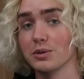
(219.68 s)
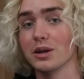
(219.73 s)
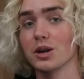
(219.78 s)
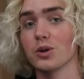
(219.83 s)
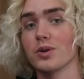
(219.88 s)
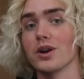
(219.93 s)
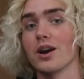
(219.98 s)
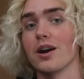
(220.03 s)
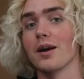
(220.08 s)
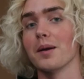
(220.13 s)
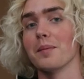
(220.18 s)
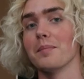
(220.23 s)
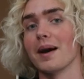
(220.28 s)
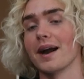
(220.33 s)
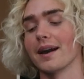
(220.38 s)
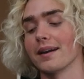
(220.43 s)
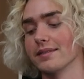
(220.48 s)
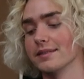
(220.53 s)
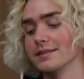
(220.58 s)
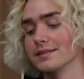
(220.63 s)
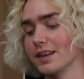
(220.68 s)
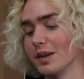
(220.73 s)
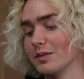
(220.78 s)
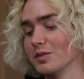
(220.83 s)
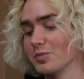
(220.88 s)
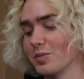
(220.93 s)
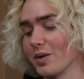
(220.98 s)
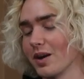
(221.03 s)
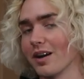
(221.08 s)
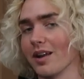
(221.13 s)
So here we are back in the
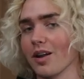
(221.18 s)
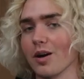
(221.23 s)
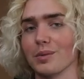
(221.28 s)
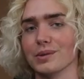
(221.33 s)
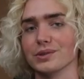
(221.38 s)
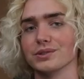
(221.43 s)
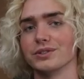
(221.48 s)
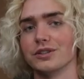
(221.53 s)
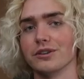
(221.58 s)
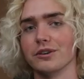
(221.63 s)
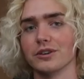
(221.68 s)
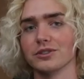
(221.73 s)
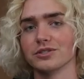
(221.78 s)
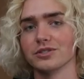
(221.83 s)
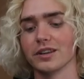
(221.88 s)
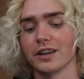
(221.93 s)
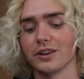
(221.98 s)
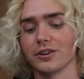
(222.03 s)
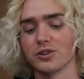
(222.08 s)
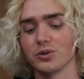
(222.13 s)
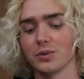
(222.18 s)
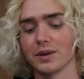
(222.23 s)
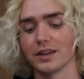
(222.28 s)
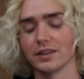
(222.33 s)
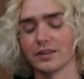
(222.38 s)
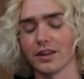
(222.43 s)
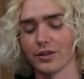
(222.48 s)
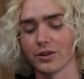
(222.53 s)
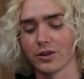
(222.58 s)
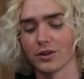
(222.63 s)
same spot almost two years later doing
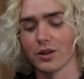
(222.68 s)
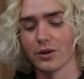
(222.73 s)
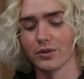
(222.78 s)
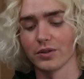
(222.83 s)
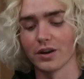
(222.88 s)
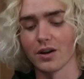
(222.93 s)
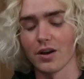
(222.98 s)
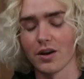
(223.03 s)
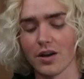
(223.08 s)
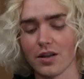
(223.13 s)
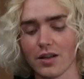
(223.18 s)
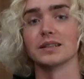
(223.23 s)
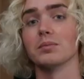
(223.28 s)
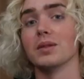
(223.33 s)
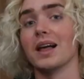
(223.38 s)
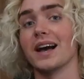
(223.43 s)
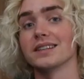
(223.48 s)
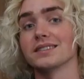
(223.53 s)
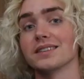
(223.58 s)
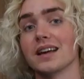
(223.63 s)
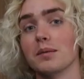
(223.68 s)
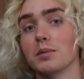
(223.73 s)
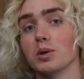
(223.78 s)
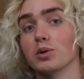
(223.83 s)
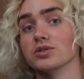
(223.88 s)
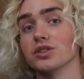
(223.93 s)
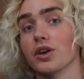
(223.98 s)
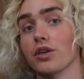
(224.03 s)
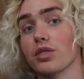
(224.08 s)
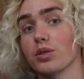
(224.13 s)
another clothing haul, except last time
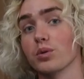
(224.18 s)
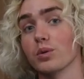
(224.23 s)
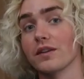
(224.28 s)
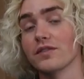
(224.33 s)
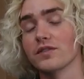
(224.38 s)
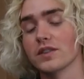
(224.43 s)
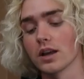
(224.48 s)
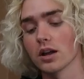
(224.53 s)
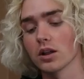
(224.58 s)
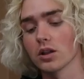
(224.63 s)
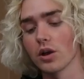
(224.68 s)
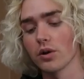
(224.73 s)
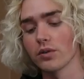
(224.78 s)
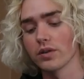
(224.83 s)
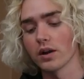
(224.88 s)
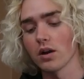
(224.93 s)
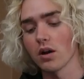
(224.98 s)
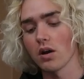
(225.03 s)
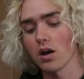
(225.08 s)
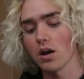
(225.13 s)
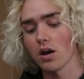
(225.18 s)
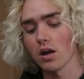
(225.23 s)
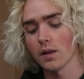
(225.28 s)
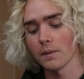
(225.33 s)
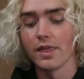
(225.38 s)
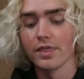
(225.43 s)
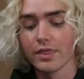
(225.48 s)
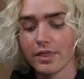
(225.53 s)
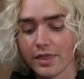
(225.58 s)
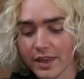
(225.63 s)
it was a thrifting clothing
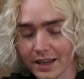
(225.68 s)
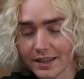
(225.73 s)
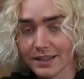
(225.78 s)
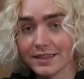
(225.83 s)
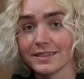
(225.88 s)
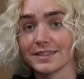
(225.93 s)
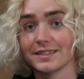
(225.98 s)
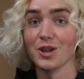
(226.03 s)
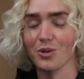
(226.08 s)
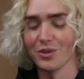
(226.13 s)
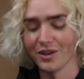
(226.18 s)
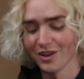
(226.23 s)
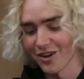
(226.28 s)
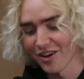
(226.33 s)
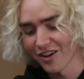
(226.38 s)
haul, and this clothing